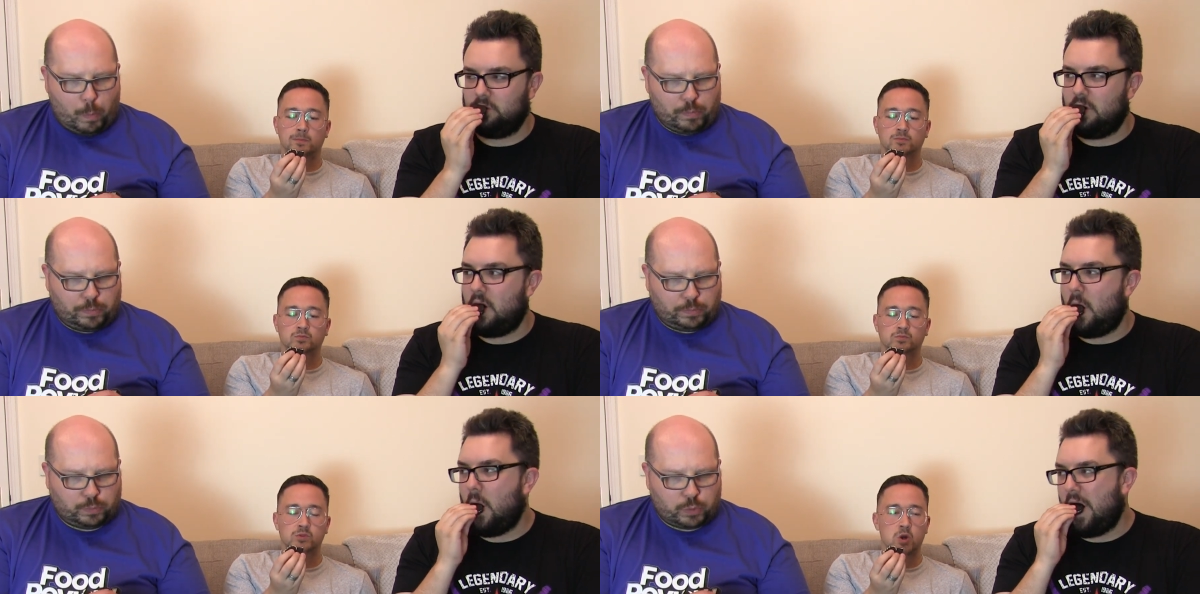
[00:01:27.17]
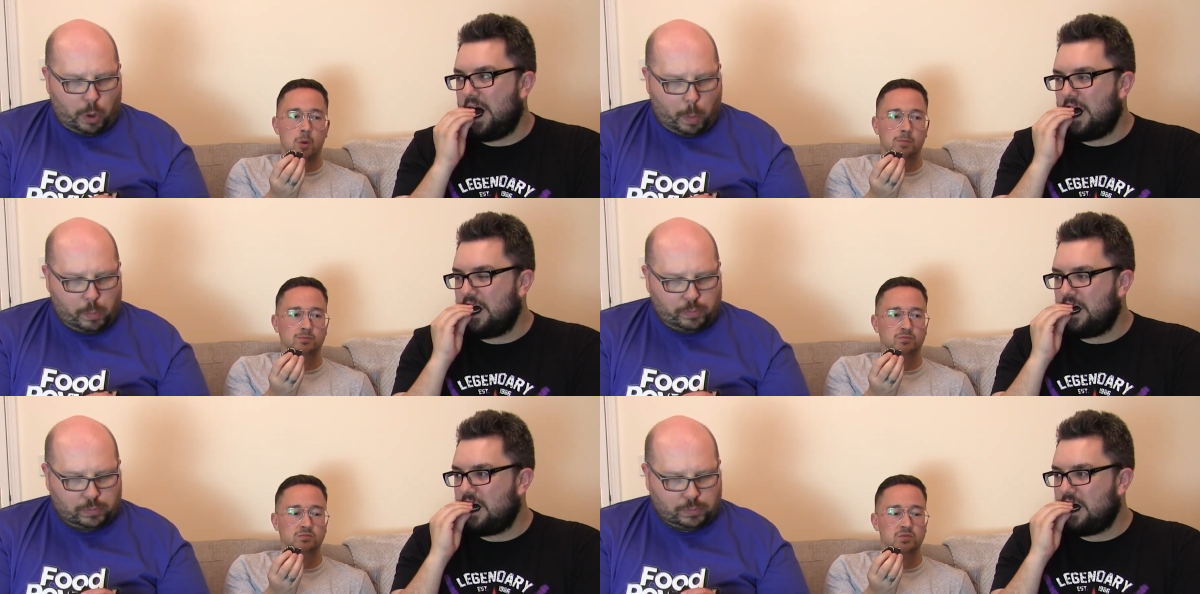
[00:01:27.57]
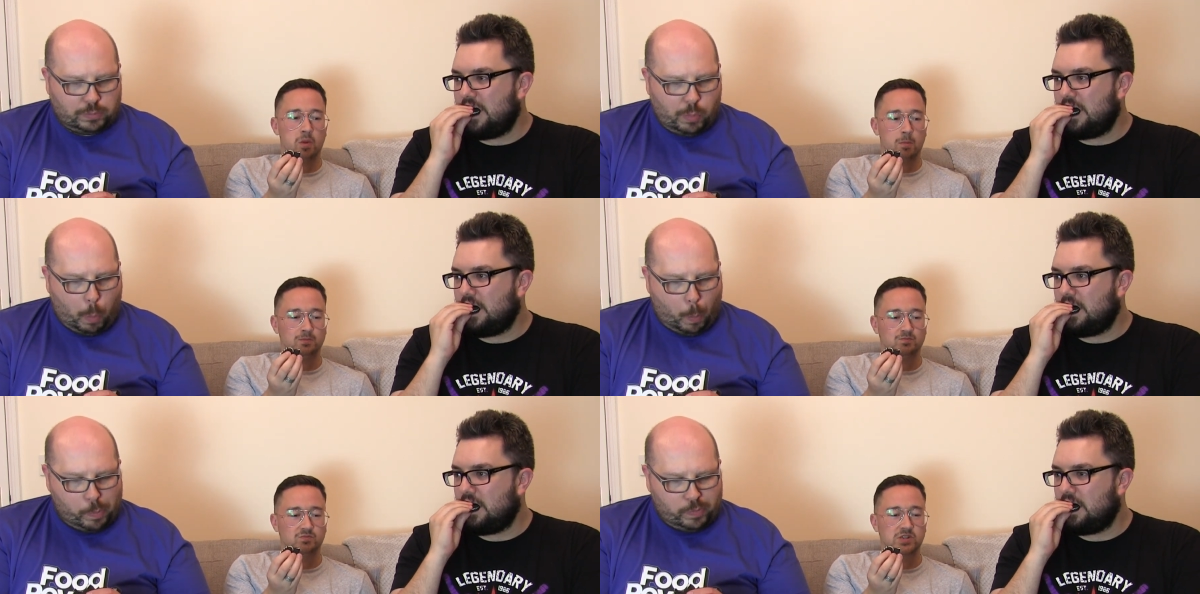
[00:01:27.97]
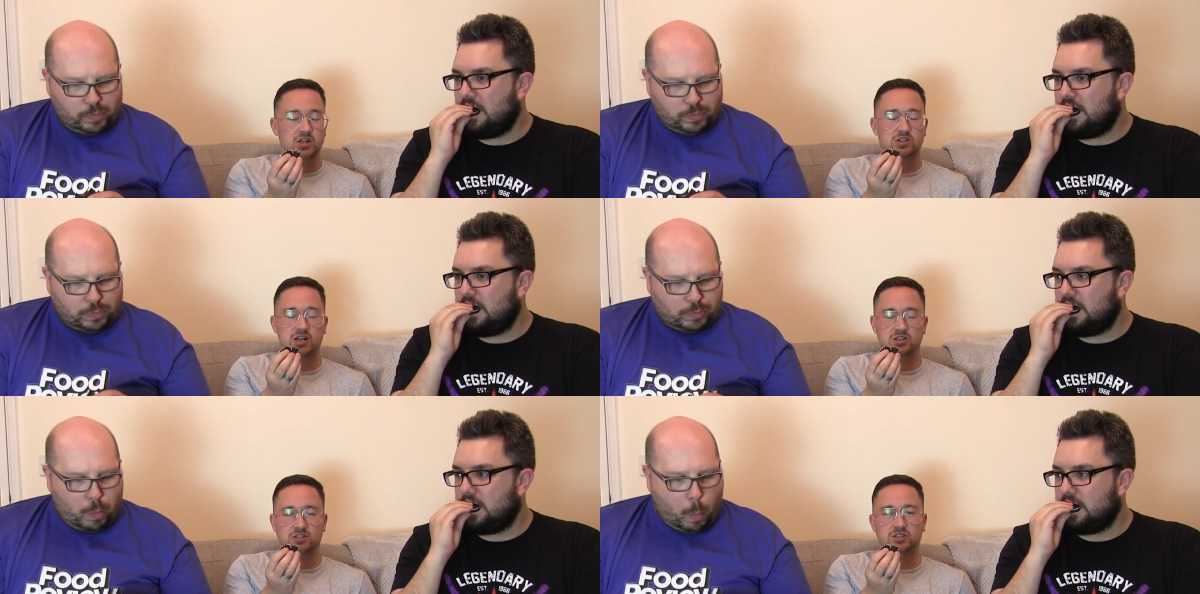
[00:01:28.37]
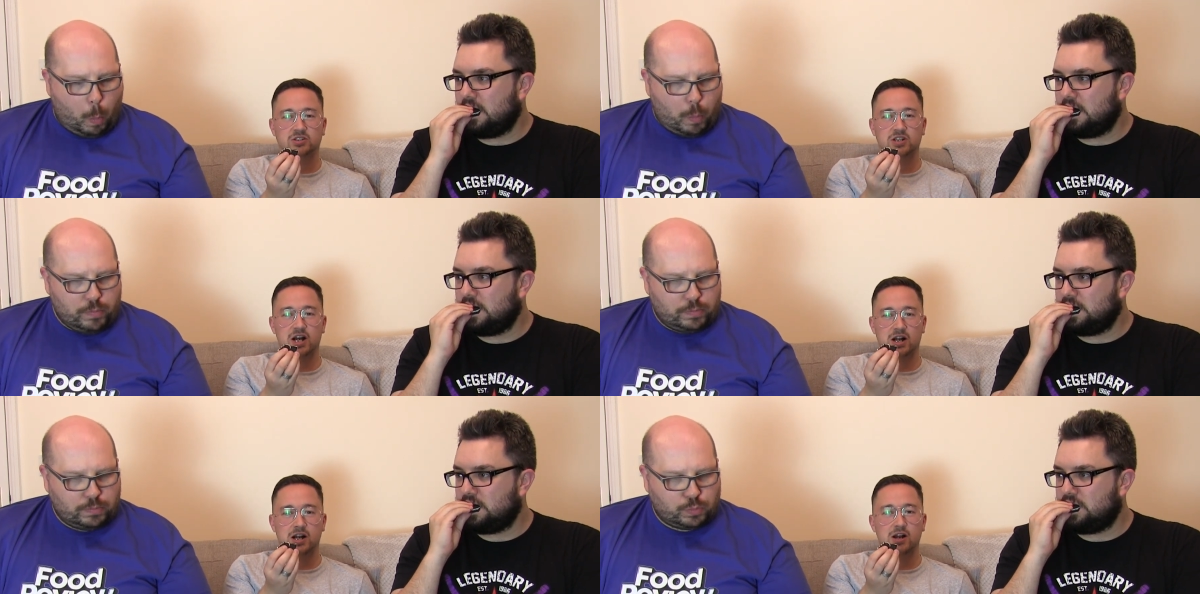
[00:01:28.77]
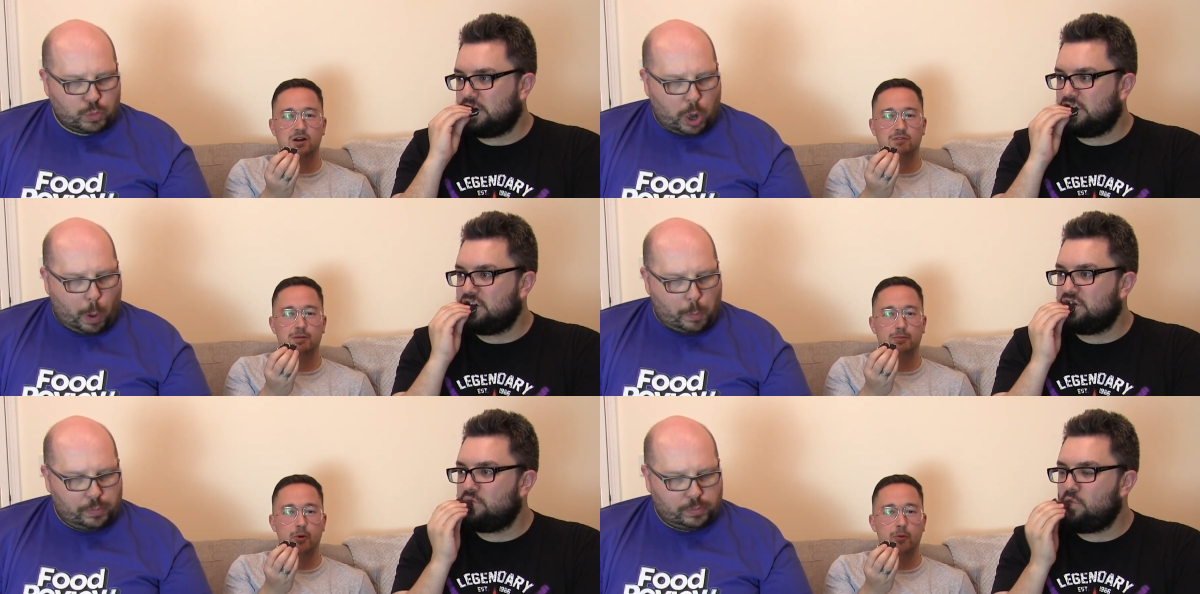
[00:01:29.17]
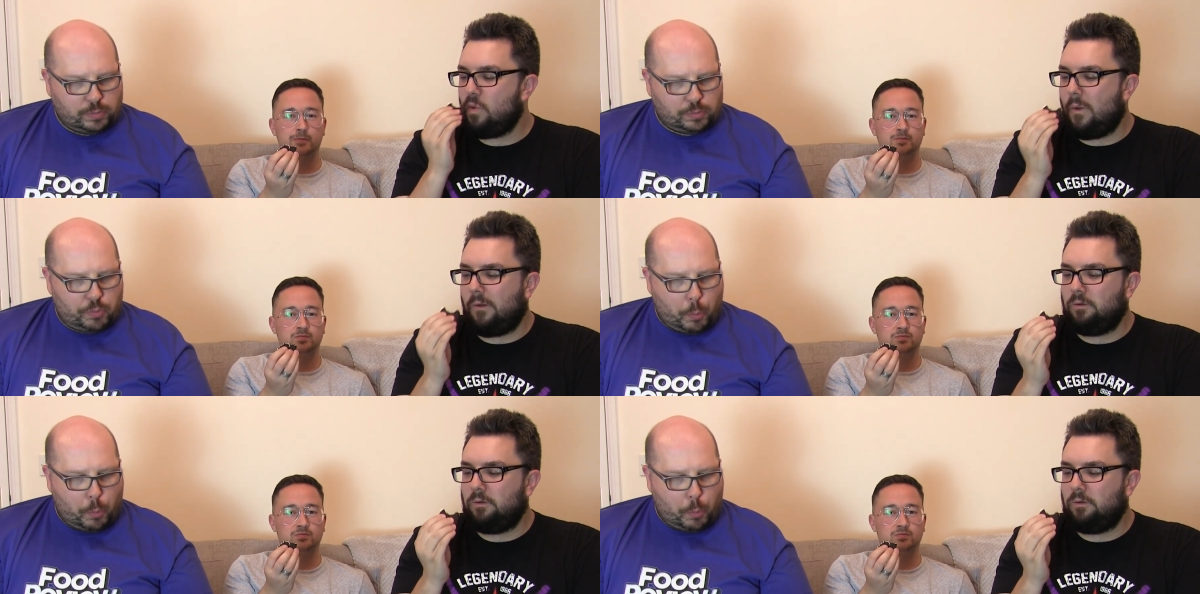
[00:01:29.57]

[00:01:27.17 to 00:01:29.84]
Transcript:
Speaker 1: as well. It tastes exactly like Red Bull.